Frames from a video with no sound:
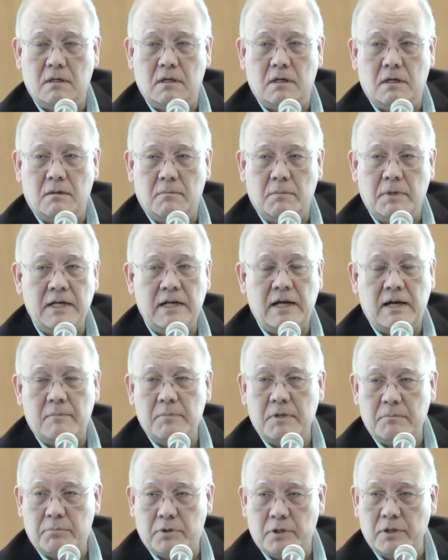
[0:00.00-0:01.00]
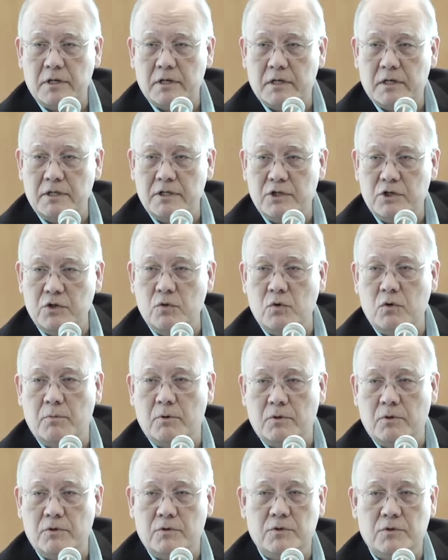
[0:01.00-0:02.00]
uh, may not be politically
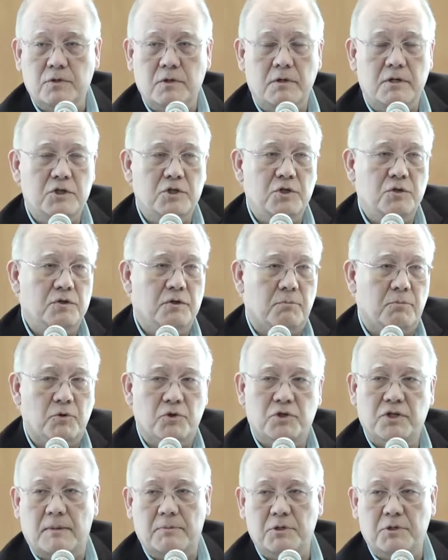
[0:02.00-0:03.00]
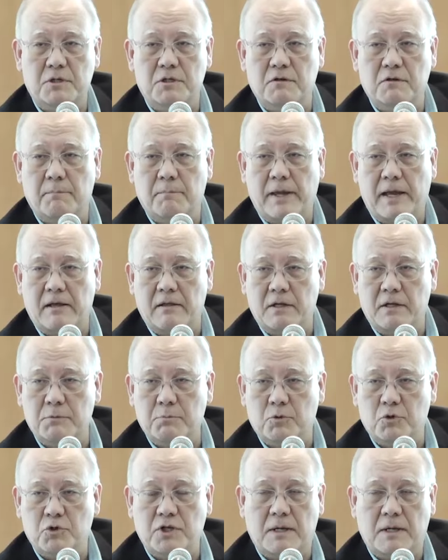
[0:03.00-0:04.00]
doable. There's issues of perceptions of balance,
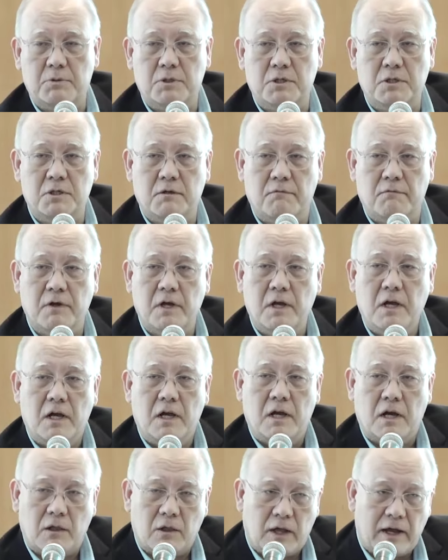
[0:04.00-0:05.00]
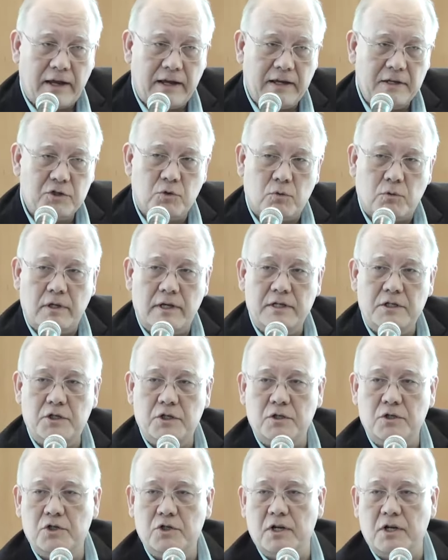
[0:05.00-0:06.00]
perceptions of alliance
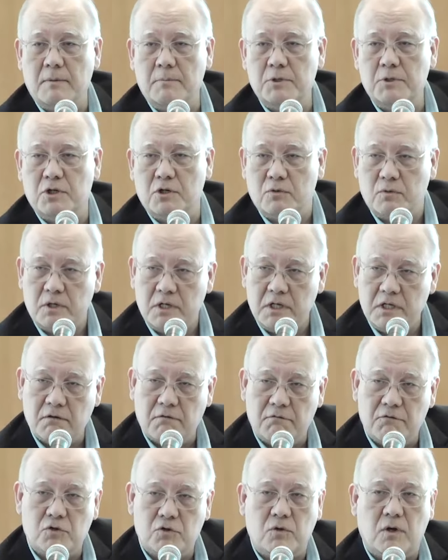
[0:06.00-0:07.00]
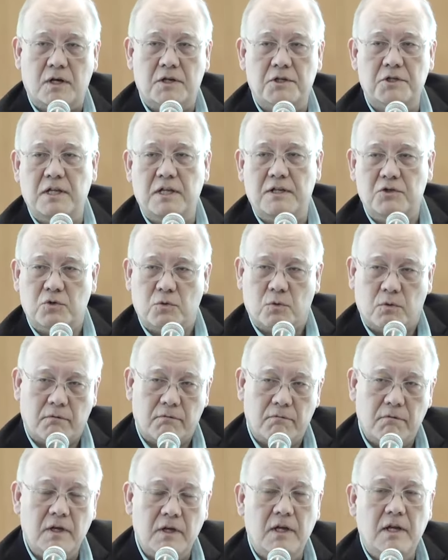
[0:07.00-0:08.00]
relationships, degrees of trust, that sort
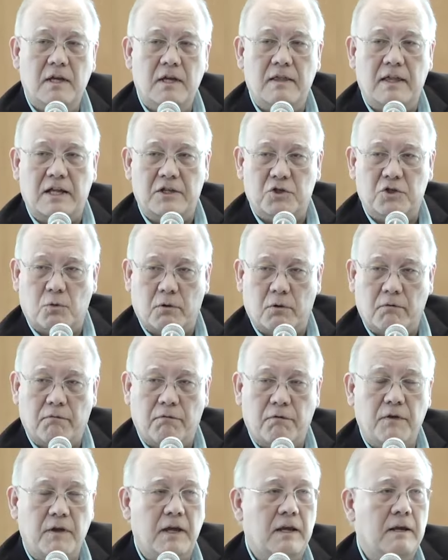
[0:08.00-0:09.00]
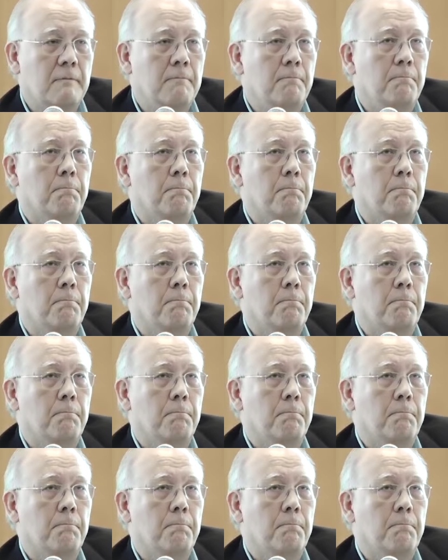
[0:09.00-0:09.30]
of that sort of thing.